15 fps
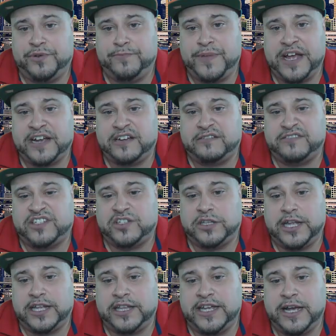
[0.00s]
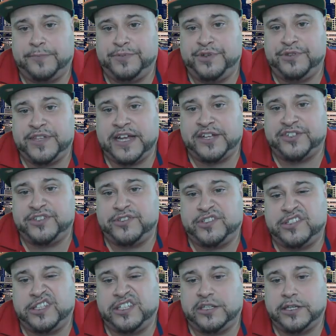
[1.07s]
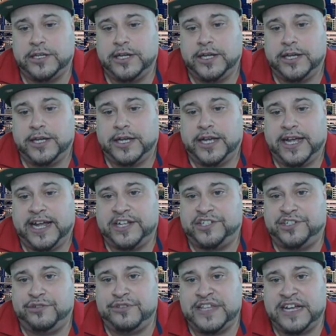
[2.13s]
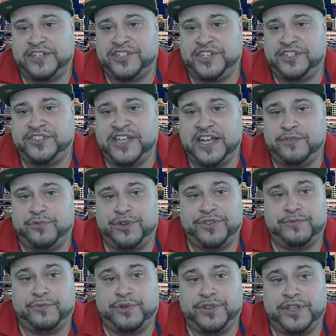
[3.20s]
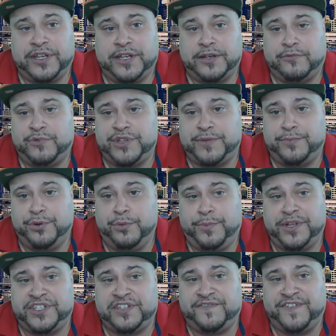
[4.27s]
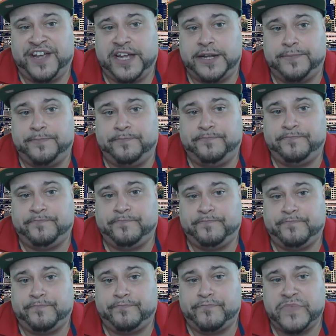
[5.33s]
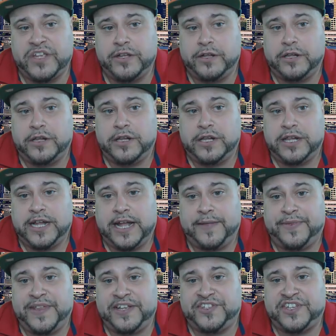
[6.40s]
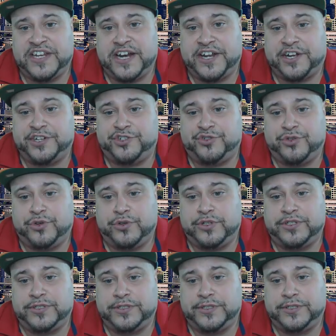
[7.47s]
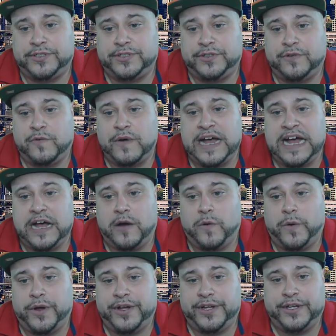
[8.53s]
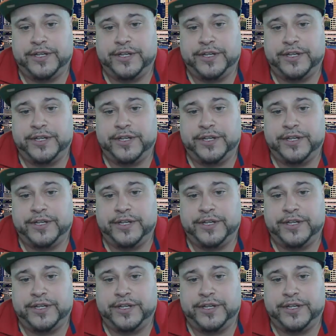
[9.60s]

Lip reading: it went back slightly up. 2000s, it's 2010 where the poop hits the fan. And things get out of control. Wow.